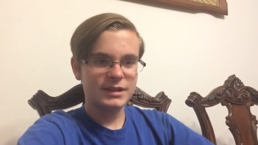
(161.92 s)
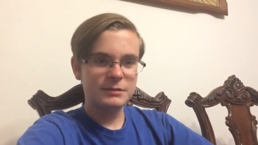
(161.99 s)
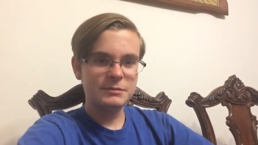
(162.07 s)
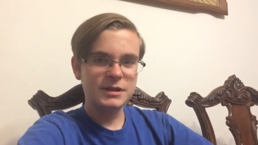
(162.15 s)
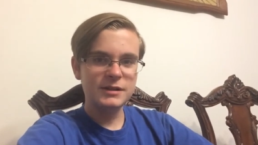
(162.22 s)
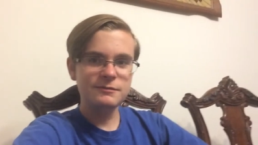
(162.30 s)

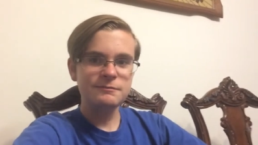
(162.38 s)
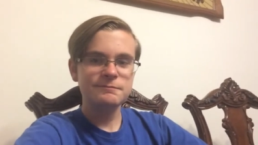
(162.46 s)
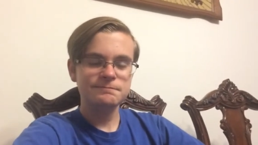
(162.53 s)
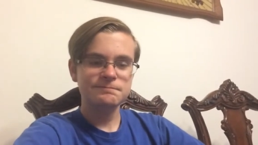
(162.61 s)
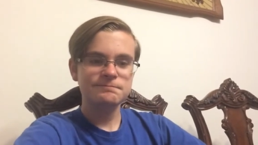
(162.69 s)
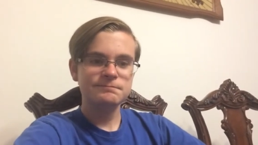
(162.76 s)
I mean,
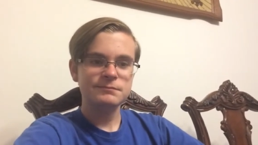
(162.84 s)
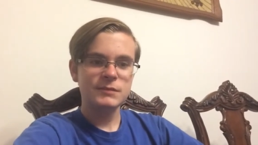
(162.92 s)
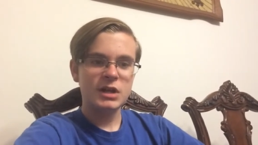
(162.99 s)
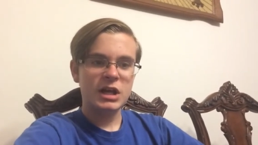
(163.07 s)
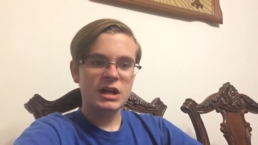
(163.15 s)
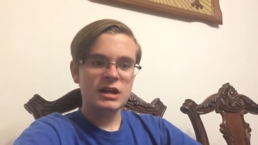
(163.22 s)

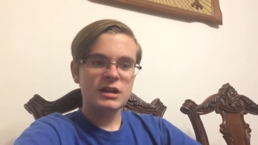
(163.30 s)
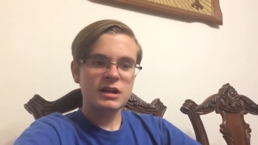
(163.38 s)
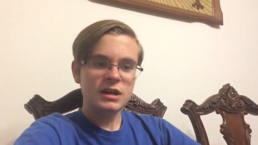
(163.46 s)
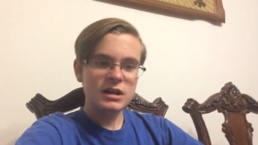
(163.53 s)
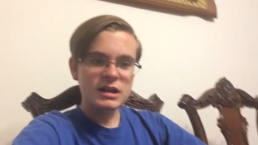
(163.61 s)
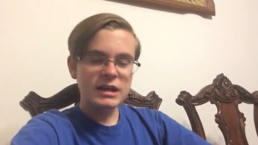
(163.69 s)

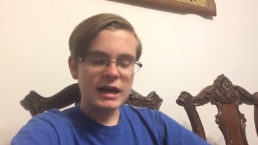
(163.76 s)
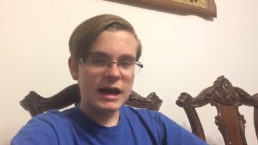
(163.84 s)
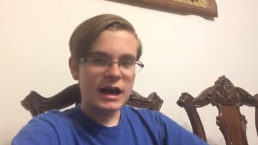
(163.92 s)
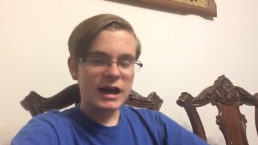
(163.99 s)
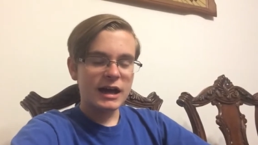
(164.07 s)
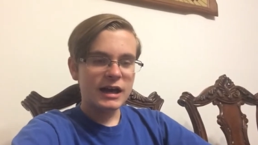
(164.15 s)

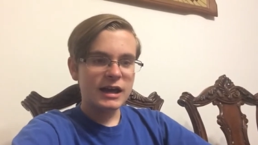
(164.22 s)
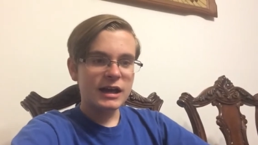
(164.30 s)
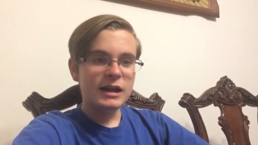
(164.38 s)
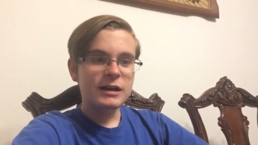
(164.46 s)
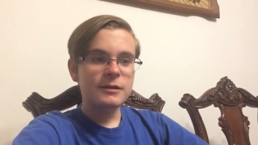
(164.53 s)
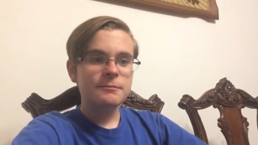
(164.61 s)
yeah,
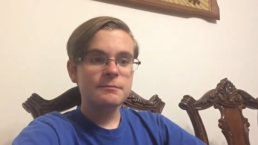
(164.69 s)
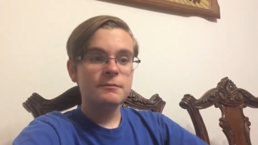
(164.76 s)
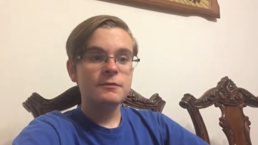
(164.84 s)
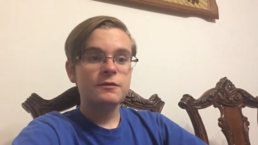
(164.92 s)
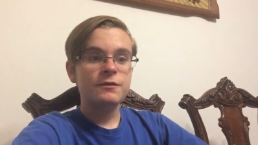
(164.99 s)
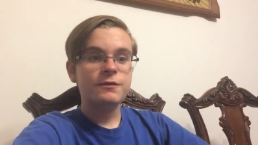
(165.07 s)
and
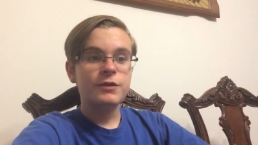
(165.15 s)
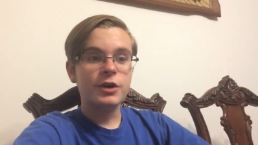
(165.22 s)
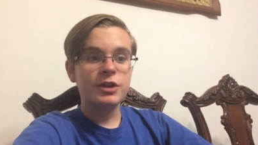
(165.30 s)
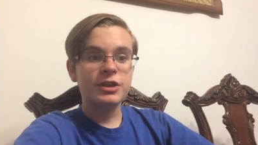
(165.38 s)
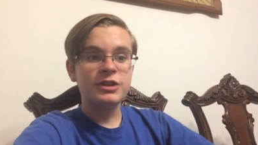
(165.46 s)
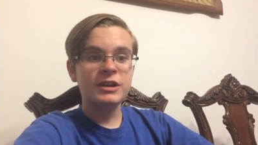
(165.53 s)

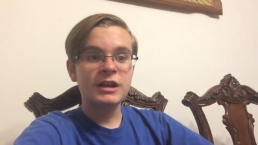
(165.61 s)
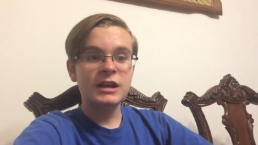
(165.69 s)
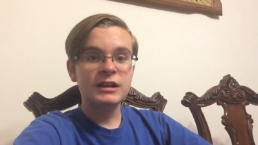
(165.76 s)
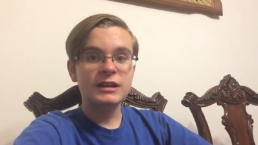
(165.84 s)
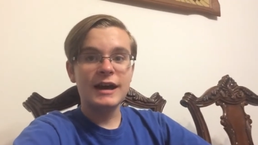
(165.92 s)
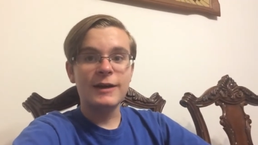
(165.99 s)
for the
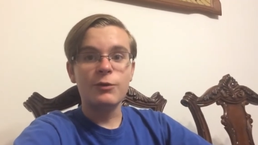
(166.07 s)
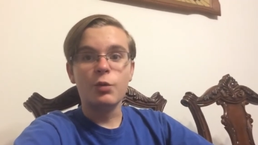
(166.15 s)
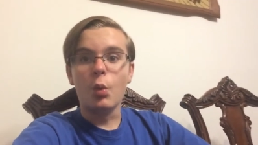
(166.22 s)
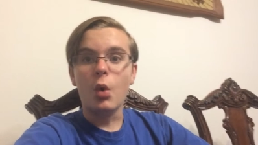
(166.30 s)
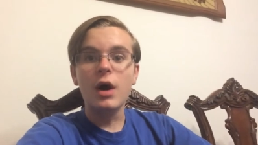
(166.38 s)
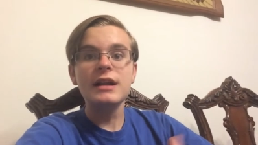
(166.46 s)
thing
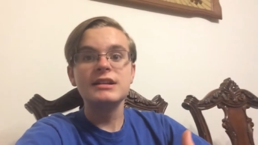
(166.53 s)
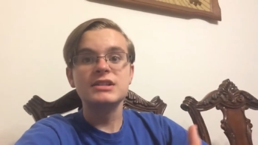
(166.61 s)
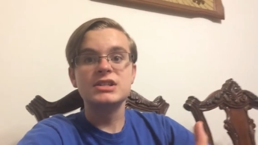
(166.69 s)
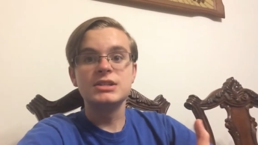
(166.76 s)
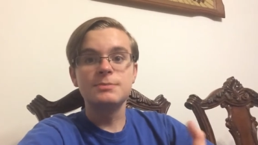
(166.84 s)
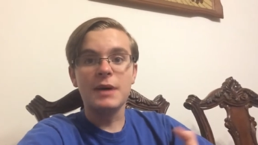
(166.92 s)
that what
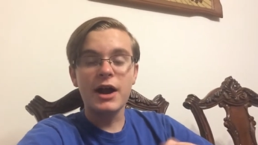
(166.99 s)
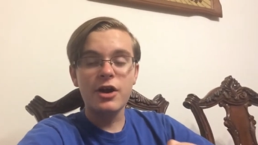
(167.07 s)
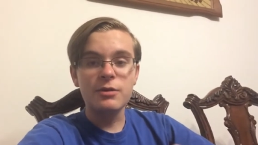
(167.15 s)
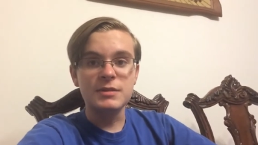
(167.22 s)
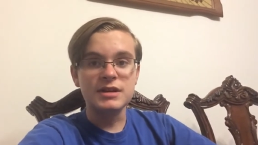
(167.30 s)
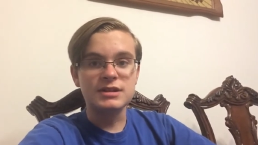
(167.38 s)

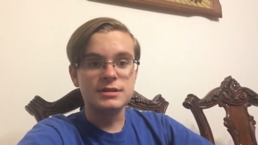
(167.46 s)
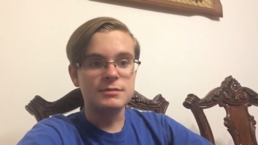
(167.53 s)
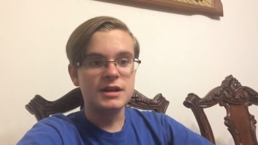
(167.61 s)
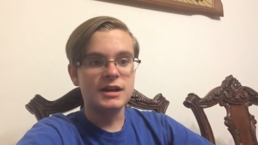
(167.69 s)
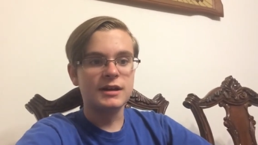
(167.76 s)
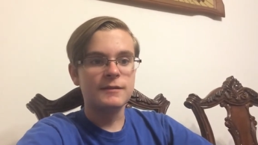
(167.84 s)
inspired me to
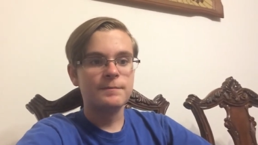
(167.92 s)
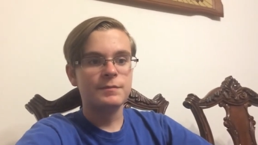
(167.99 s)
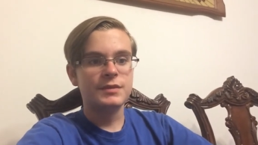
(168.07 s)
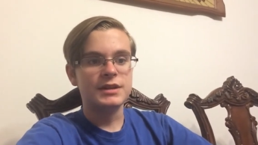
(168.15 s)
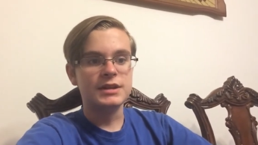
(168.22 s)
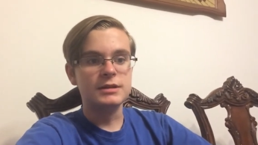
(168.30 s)
make
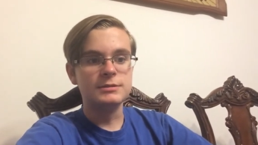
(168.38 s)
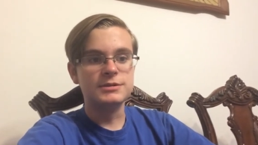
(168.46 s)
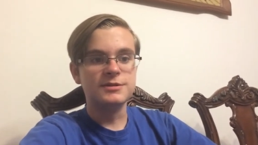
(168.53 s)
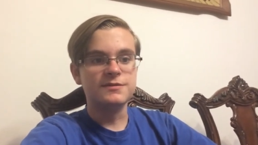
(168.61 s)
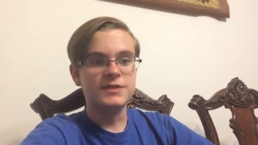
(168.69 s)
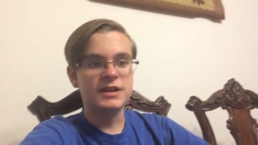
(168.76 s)

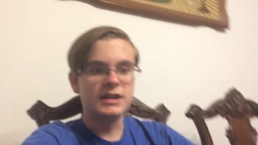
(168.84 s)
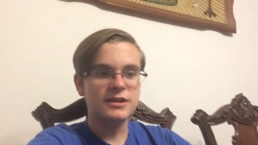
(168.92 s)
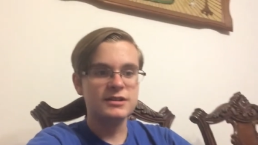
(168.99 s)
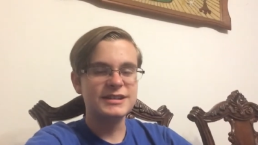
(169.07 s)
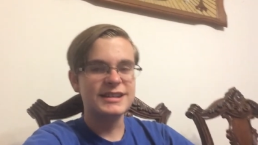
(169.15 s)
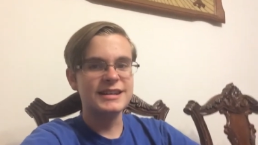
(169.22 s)
YouTube
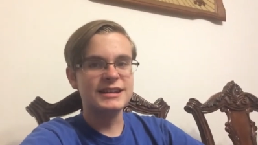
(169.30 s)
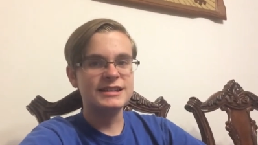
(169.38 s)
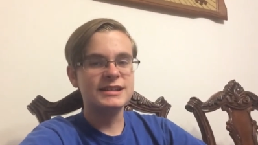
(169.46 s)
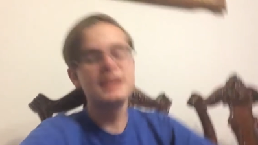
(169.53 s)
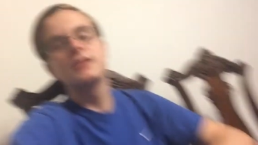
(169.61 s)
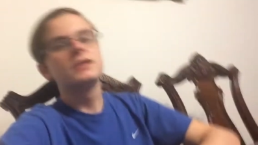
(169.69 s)
videos
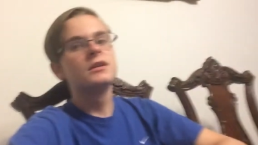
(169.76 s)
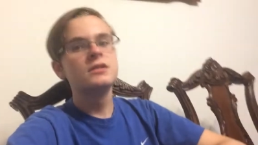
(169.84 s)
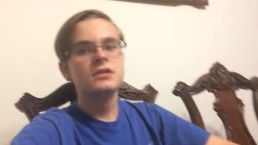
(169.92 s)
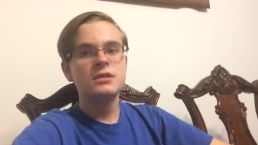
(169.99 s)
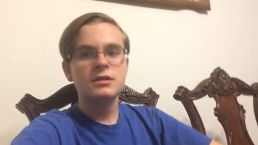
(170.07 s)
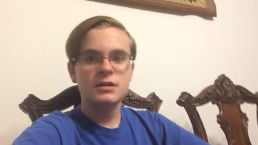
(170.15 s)
is
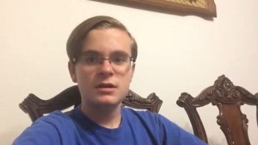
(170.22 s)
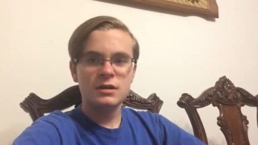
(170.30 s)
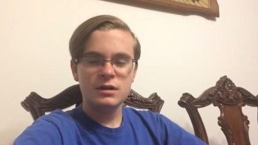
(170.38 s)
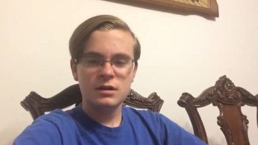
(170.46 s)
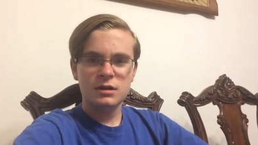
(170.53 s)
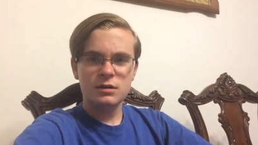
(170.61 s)

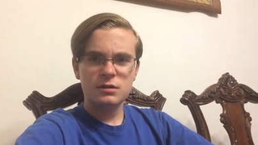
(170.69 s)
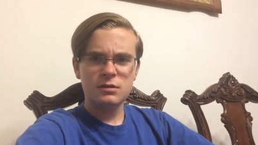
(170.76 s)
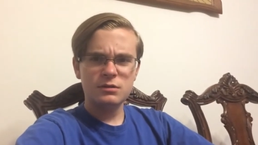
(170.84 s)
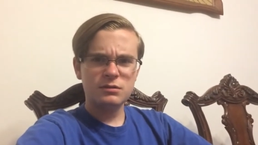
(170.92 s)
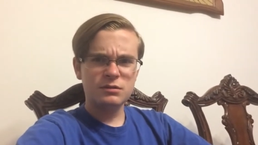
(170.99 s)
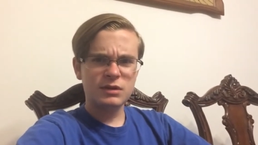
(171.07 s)

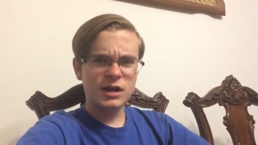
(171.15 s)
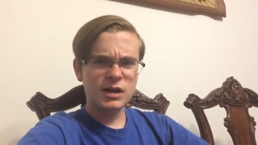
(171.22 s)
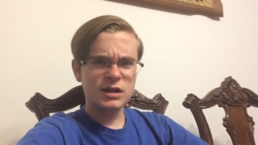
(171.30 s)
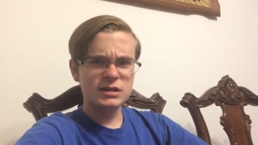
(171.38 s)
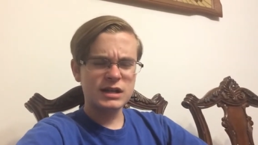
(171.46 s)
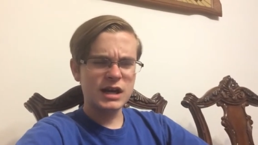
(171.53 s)

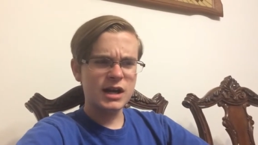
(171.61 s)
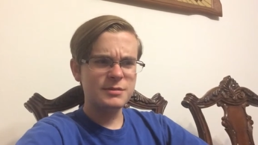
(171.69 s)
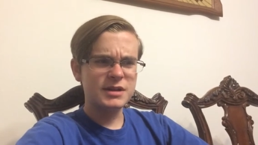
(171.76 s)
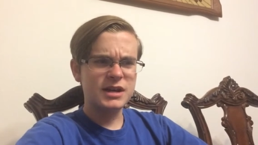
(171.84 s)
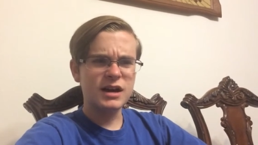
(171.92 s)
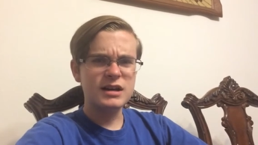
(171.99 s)
well, it's kind of
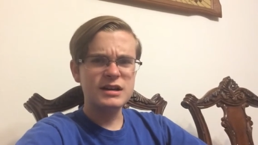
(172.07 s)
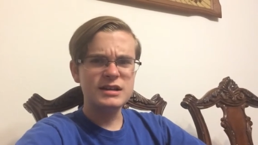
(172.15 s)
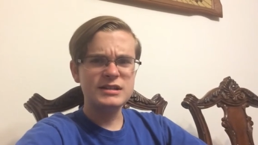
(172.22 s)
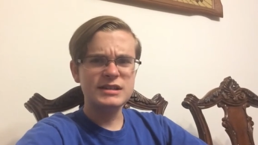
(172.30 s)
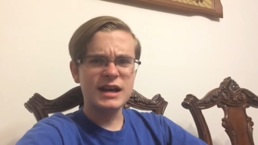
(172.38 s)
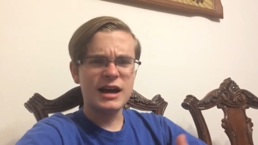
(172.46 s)

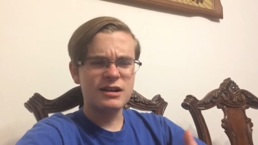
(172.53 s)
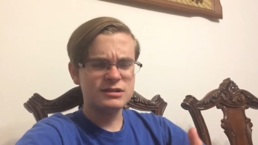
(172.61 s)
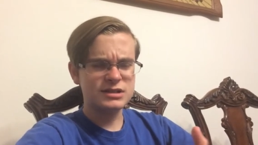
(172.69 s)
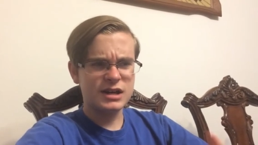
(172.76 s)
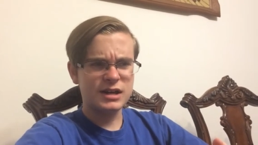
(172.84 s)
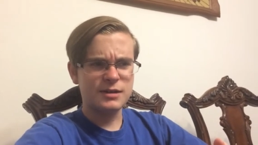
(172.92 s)
because I
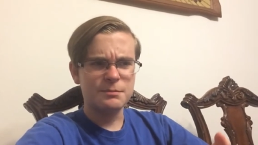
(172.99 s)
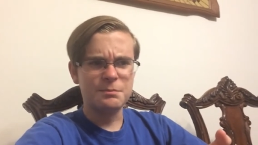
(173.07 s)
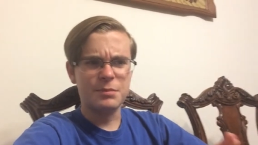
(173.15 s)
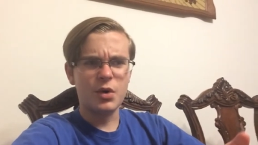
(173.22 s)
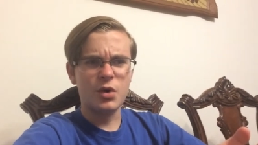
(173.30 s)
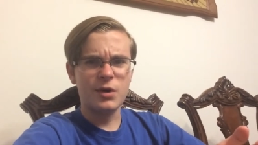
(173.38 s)
was
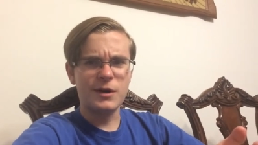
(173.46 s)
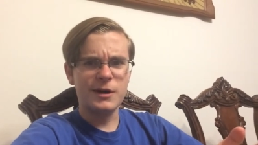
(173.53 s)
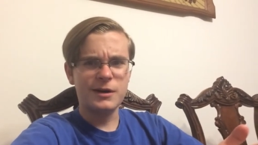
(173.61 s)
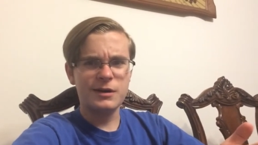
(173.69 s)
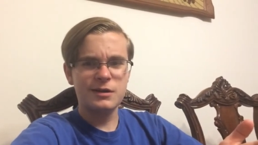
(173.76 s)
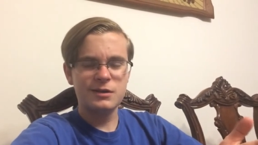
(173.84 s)
like
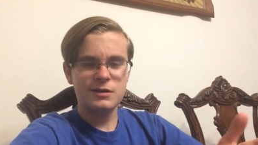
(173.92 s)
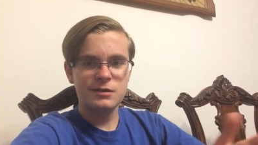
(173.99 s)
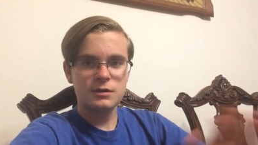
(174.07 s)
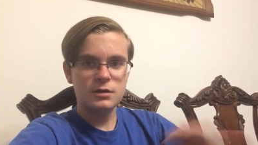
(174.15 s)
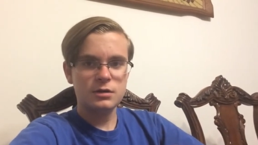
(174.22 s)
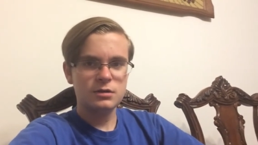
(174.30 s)
bored
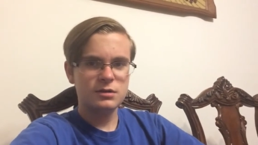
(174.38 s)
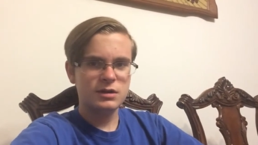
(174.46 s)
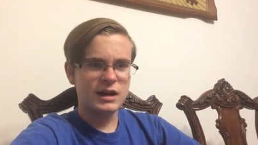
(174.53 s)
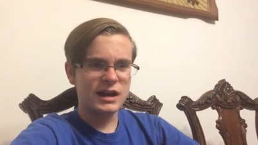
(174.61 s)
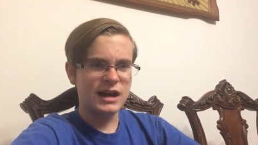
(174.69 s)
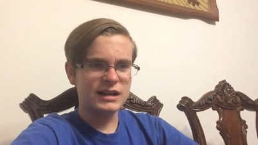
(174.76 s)

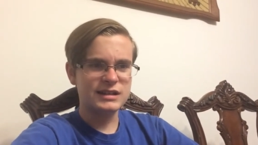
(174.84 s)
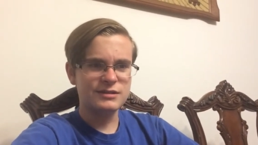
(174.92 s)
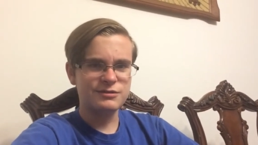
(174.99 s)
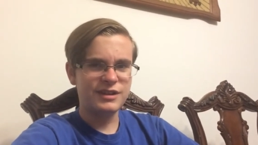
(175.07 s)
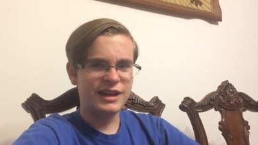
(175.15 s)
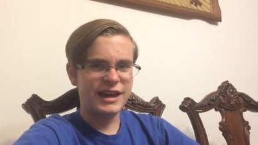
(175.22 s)
and I
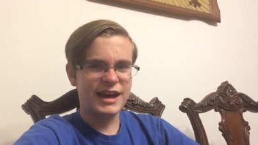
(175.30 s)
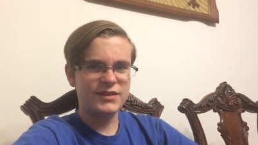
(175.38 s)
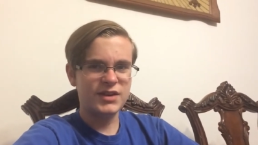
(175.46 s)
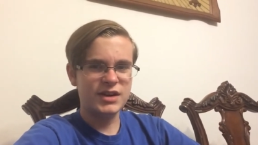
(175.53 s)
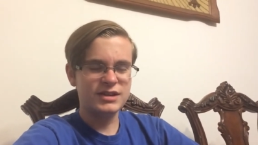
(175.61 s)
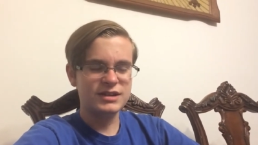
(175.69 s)
didn't really
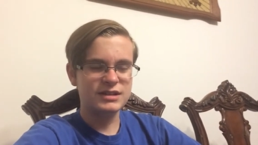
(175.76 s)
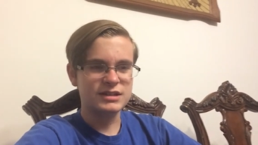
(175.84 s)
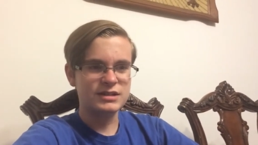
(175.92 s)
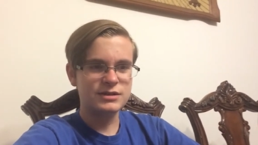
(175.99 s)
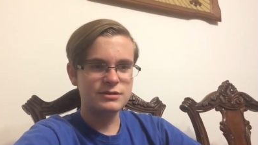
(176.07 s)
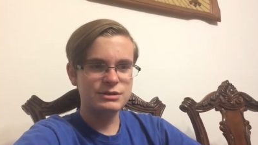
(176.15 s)
have anything to
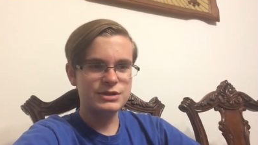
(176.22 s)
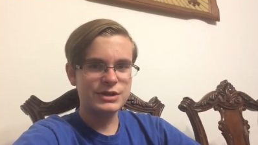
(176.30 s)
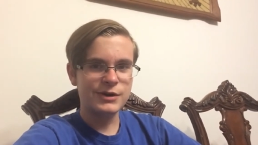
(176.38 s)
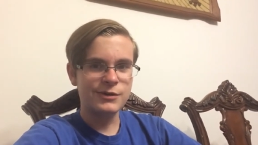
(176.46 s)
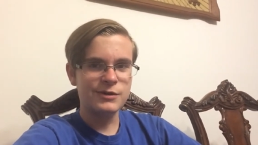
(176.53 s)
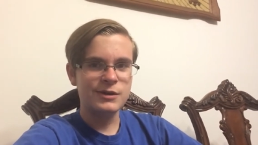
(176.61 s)
do,
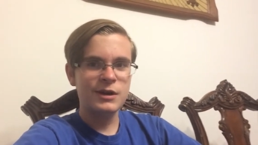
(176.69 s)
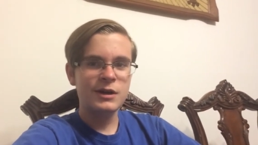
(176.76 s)
so